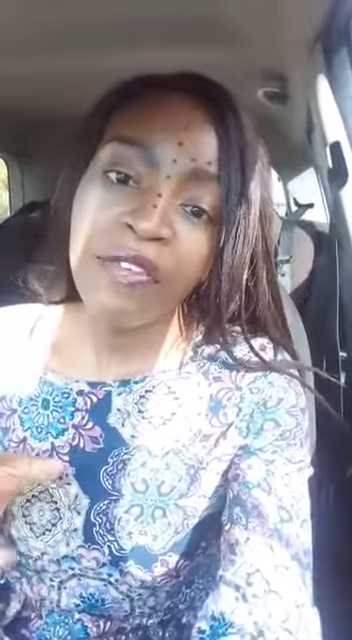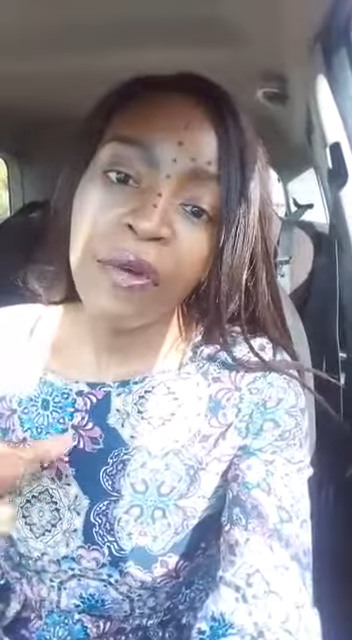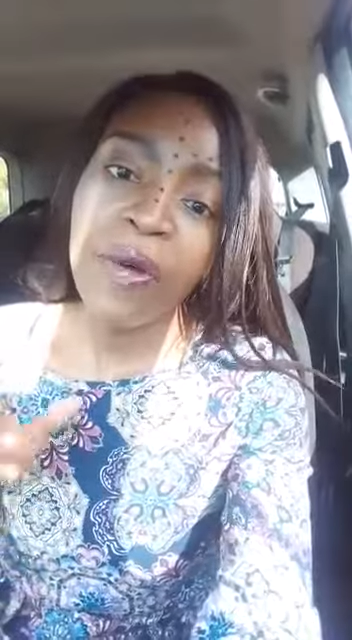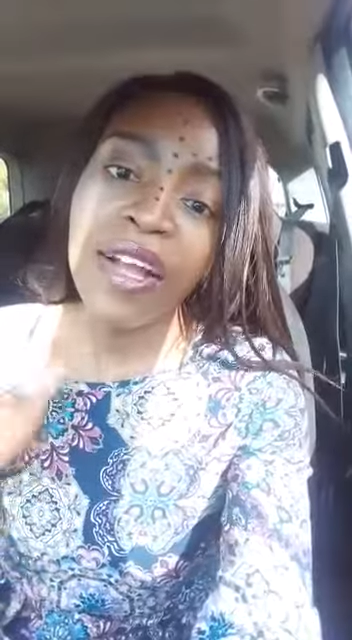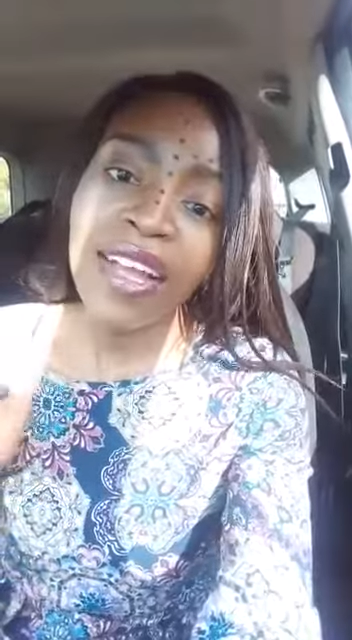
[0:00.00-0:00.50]

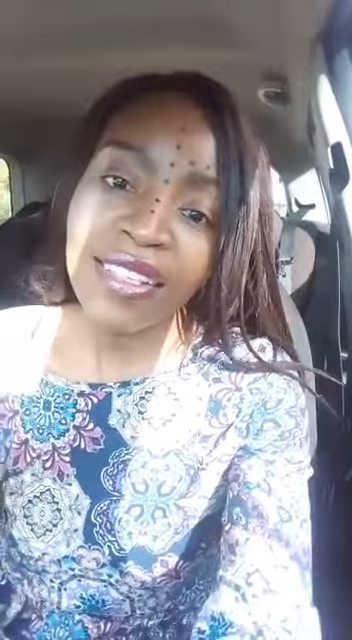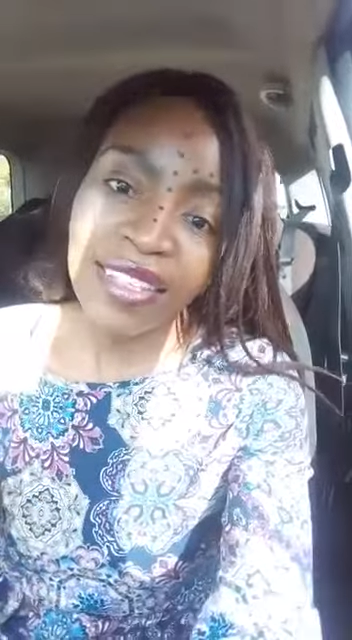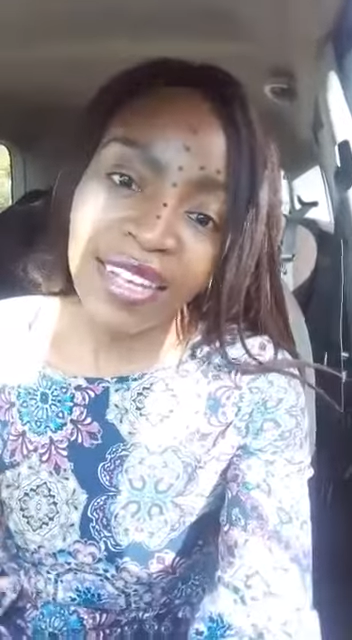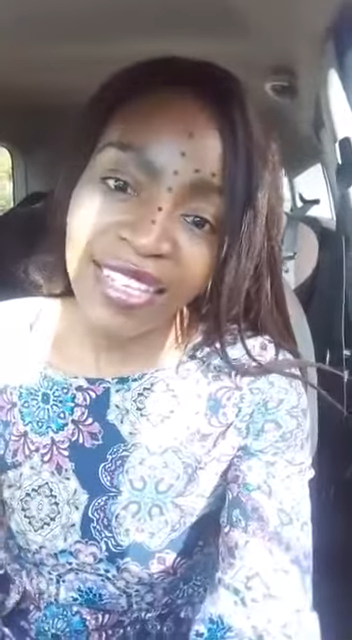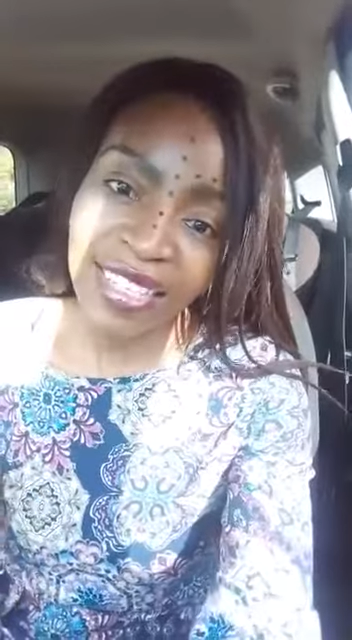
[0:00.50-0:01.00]
for
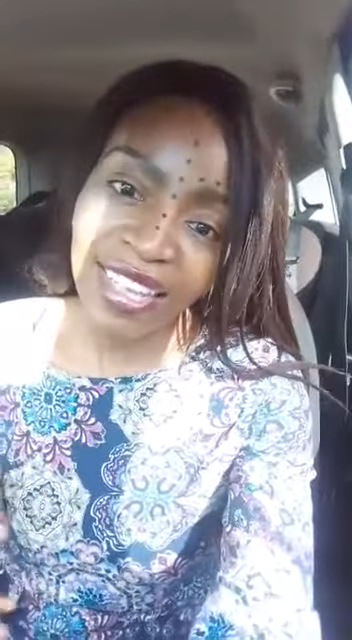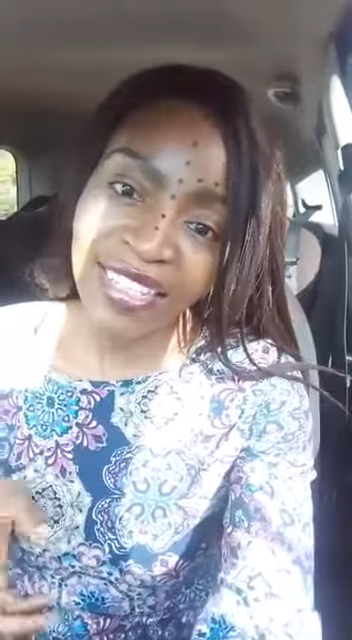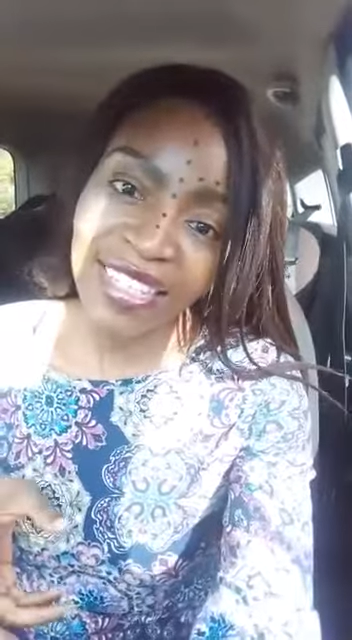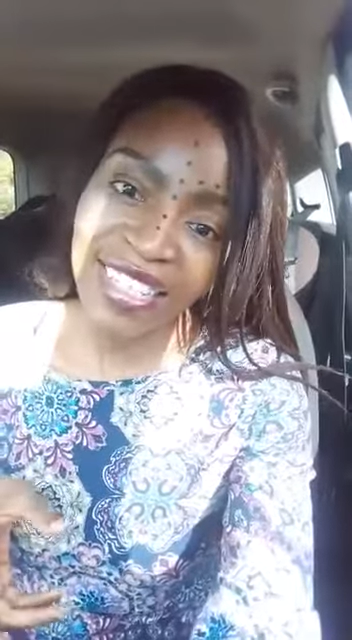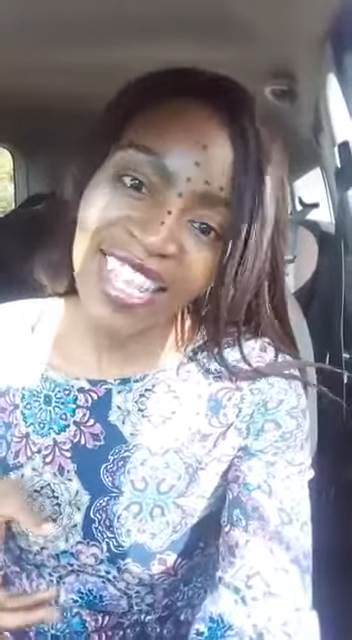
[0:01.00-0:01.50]
counseling
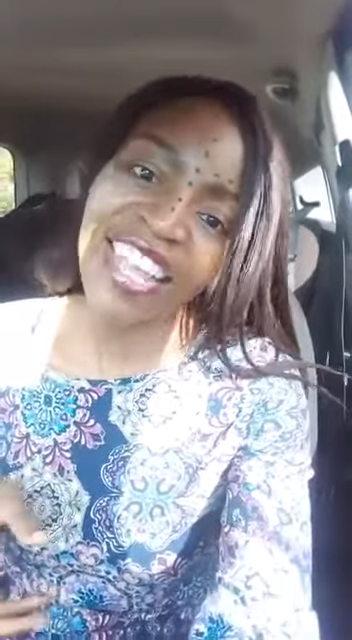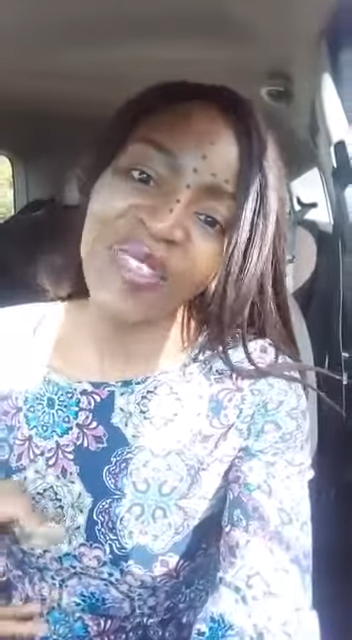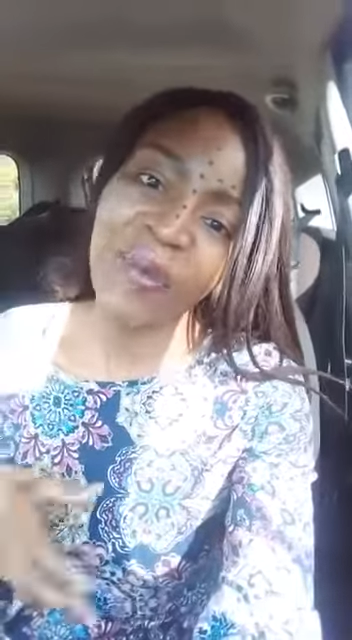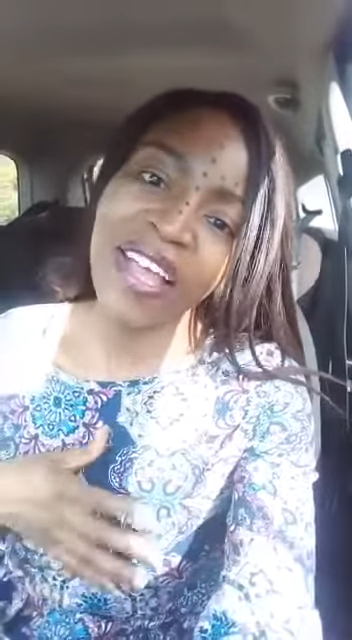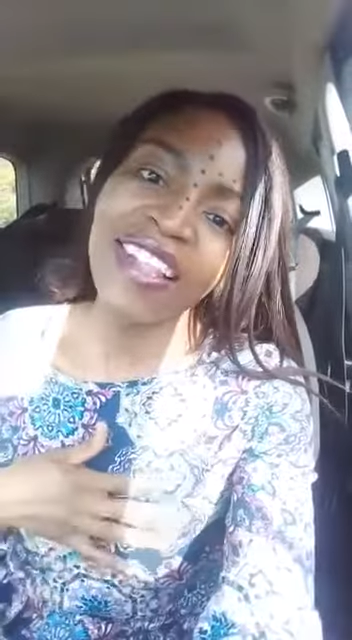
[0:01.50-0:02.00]
sessions
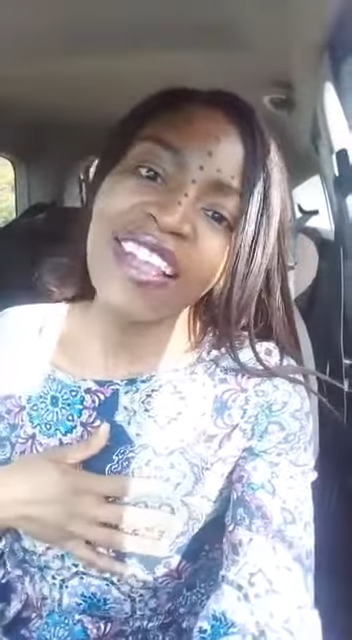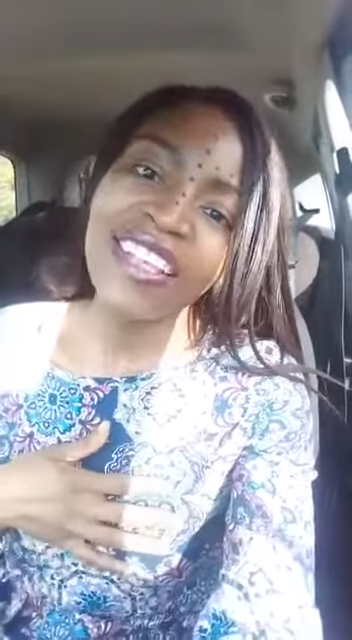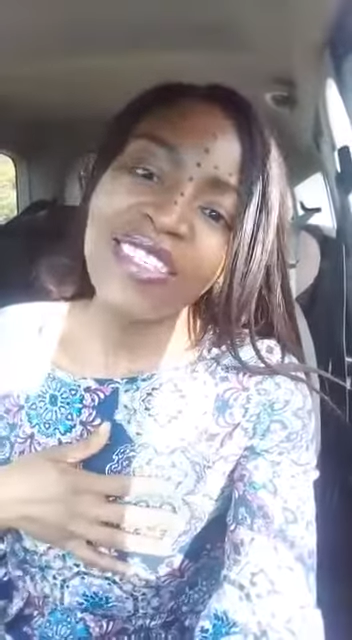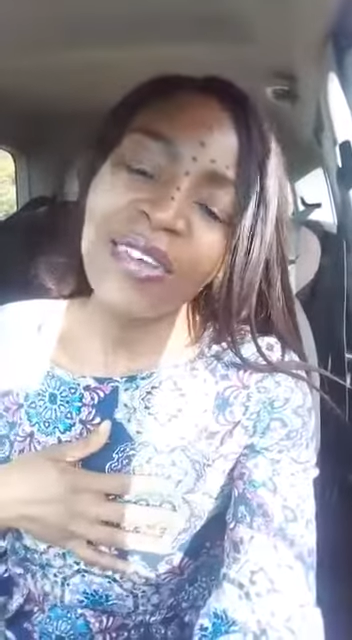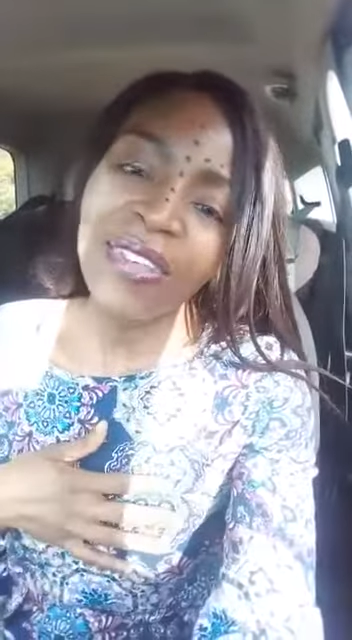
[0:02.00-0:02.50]
as well.
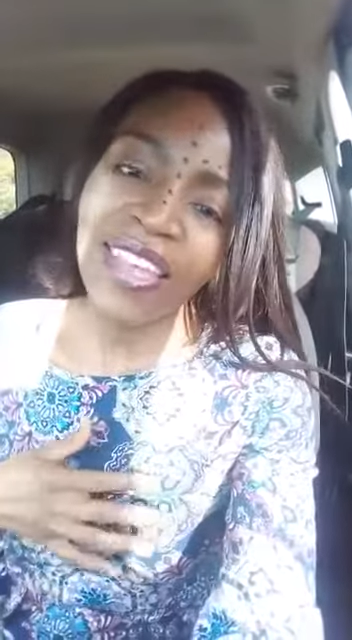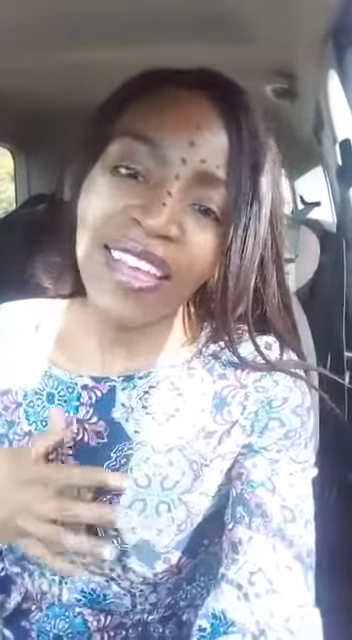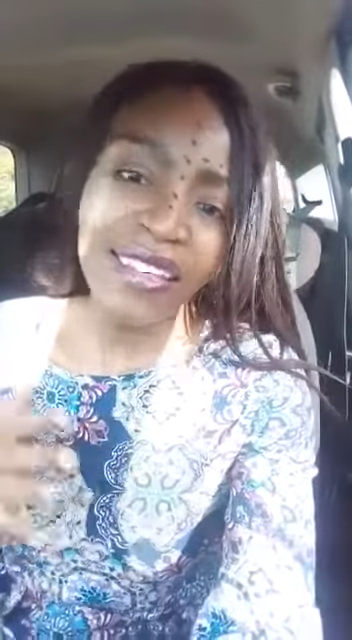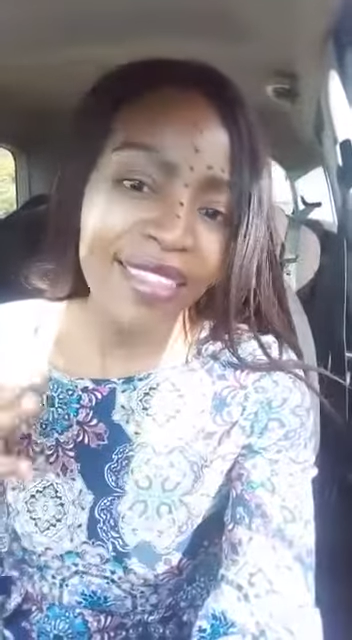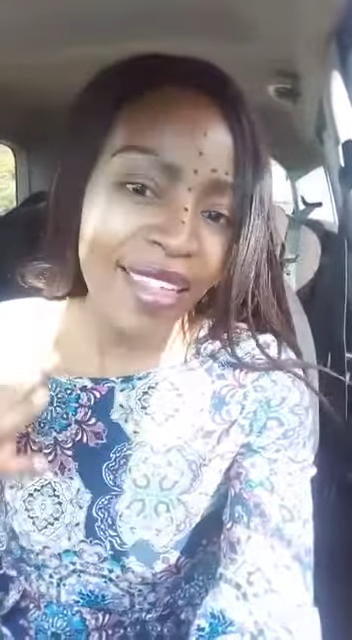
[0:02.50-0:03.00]
So
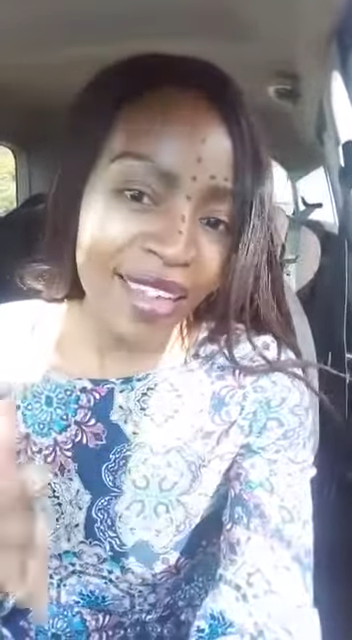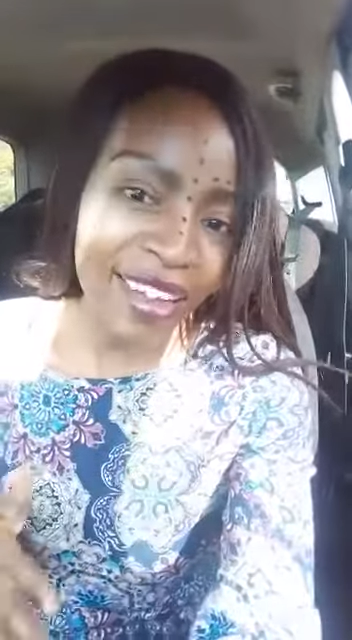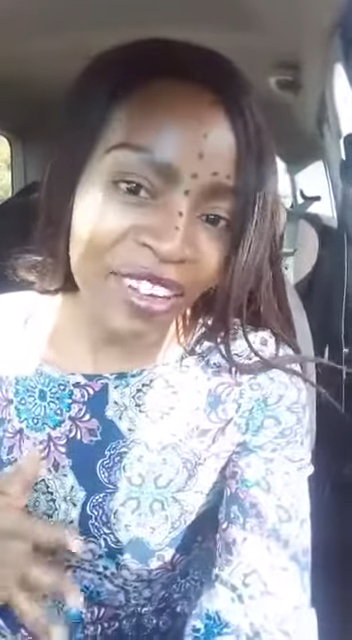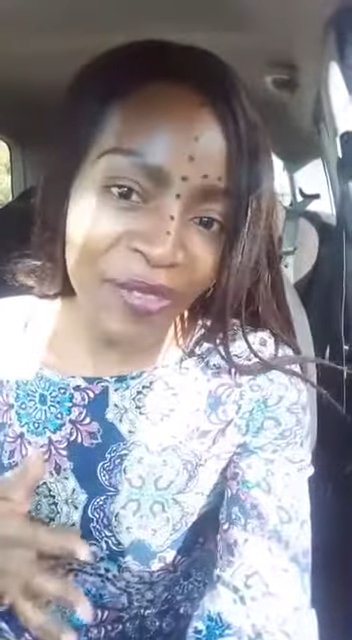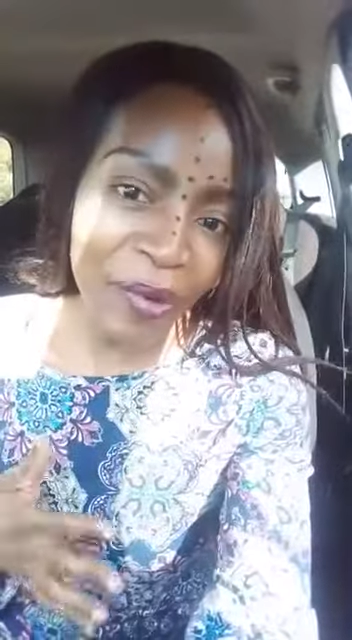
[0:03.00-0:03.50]
yeah,
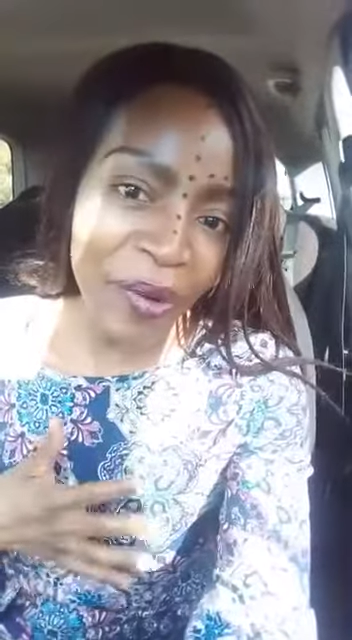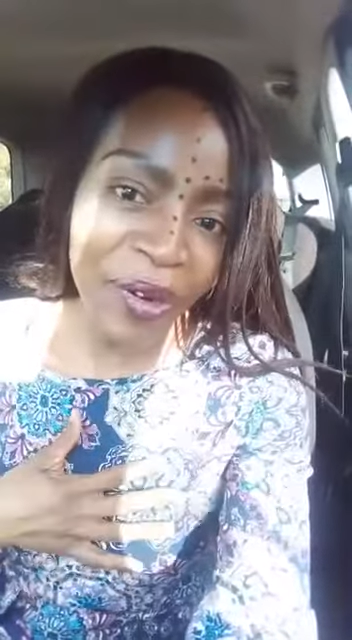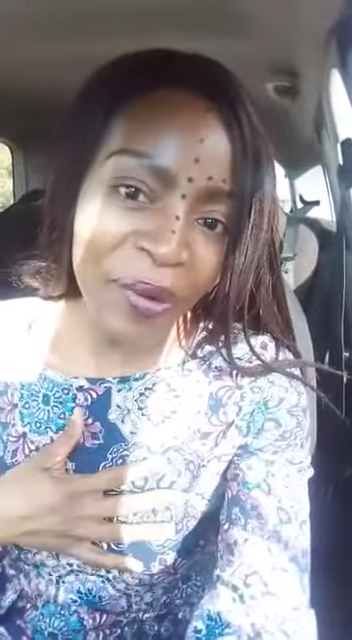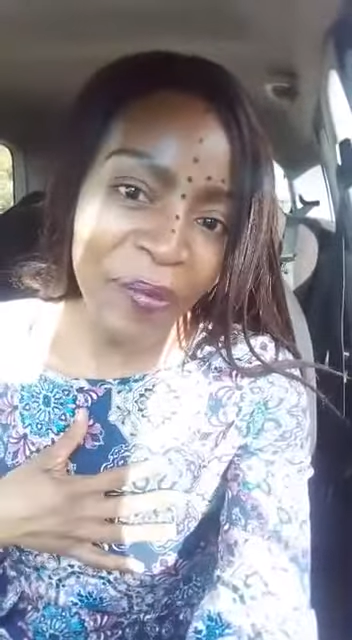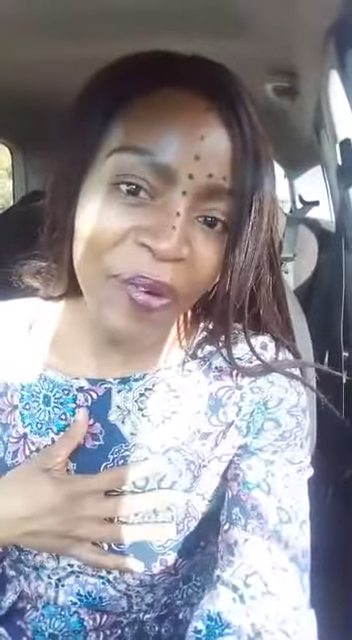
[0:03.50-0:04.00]
thank God for
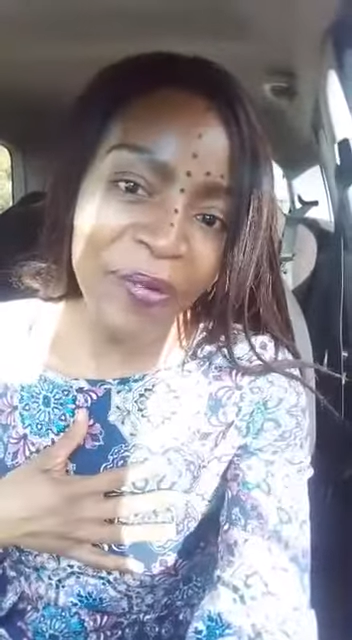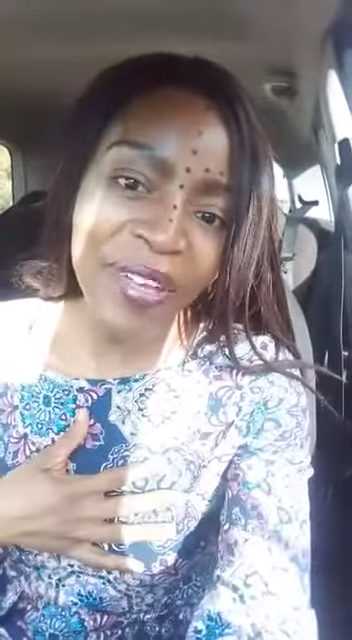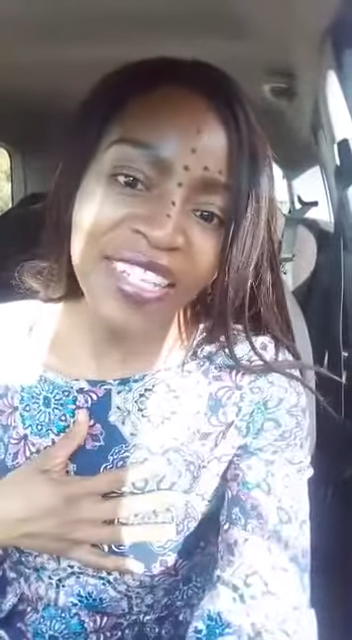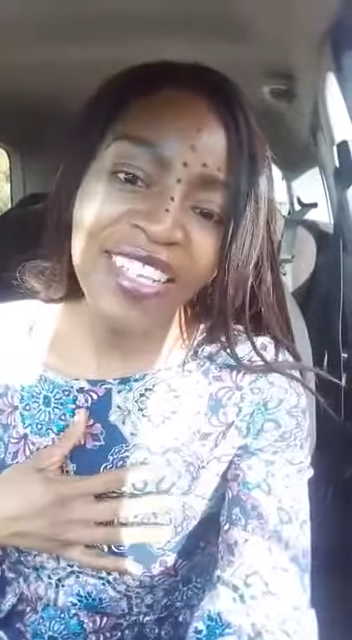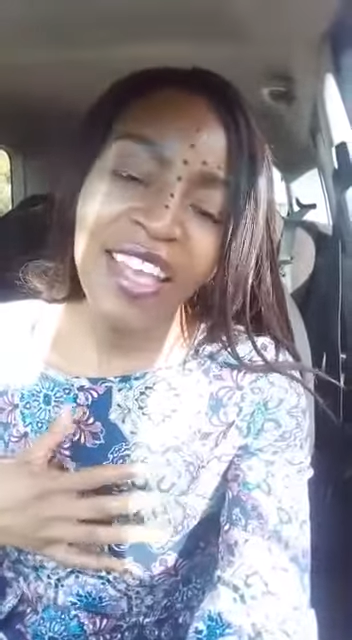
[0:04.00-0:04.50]
Radio
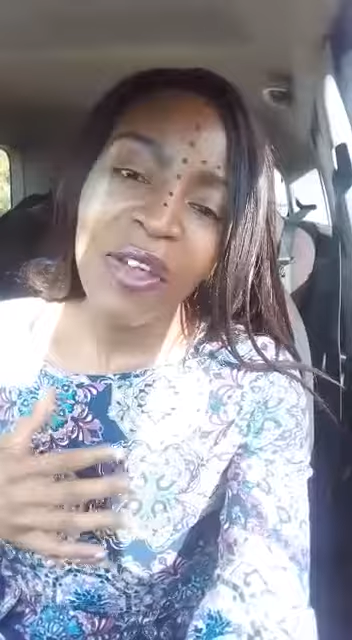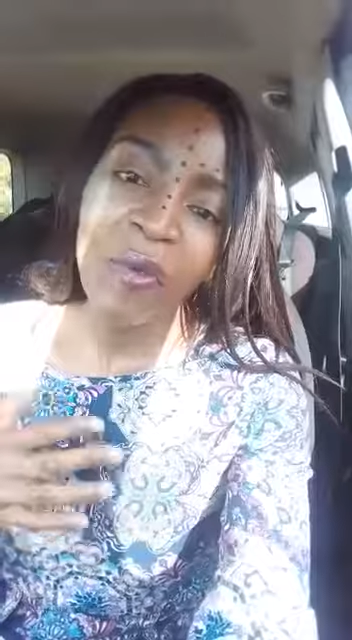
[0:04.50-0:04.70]
Pulpit.